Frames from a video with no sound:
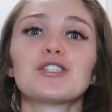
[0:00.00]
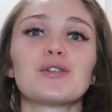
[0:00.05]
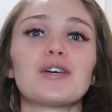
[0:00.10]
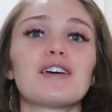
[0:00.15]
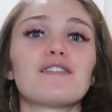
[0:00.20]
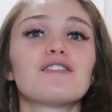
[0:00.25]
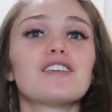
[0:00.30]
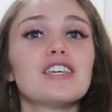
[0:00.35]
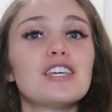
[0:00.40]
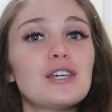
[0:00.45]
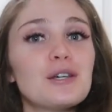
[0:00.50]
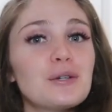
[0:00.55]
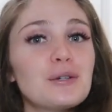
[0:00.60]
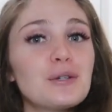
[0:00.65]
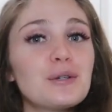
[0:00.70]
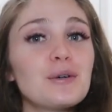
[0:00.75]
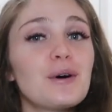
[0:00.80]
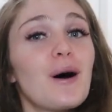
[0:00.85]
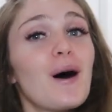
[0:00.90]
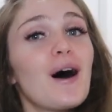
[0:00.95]
So if you
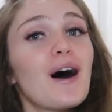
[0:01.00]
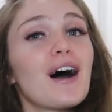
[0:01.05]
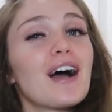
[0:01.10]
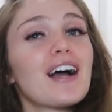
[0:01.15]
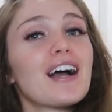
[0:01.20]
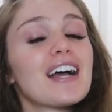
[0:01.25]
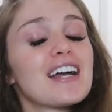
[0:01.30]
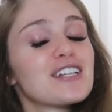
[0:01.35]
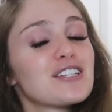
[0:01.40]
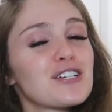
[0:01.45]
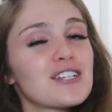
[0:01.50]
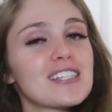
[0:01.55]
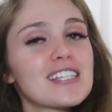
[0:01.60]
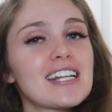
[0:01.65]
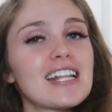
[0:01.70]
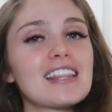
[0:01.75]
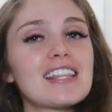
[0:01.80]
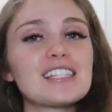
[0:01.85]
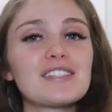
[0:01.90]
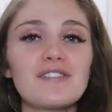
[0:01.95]
are
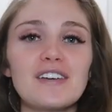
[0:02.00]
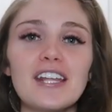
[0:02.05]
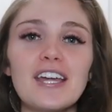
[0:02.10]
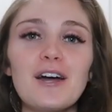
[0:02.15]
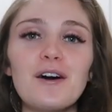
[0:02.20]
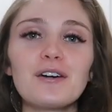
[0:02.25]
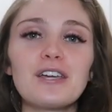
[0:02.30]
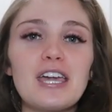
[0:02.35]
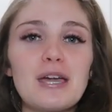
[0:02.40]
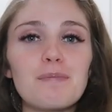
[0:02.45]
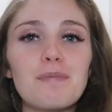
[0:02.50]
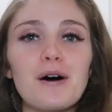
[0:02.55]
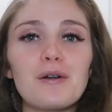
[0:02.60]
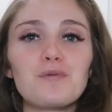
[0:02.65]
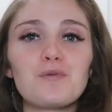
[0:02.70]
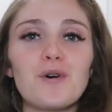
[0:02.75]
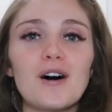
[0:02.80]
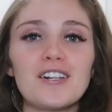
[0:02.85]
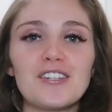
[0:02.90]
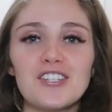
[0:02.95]
interested in this video, keep
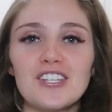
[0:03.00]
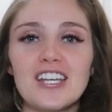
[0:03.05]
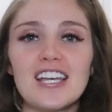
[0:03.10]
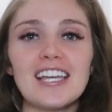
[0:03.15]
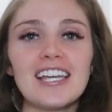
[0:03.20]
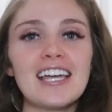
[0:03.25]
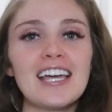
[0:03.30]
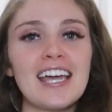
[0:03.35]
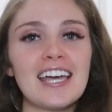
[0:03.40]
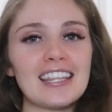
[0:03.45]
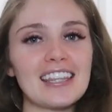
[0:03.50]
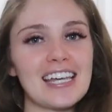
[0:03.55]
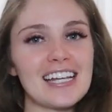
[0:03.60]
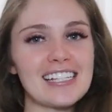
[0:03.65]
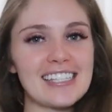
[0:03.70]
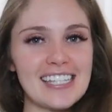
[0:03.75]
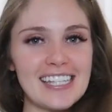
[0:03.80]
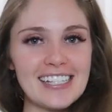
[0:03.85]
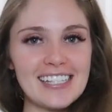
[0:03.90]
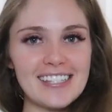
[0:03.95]
on watching and
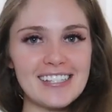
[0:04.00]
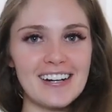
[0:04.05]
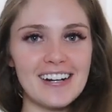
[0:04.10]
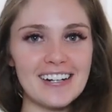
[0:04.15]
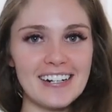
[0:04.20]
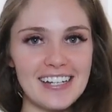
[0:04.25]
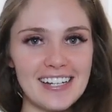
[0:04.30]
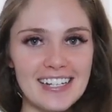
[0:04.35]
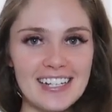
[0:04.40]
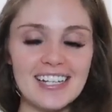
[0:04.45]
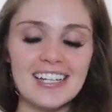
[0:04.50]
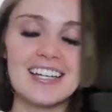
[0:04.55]
let's get started.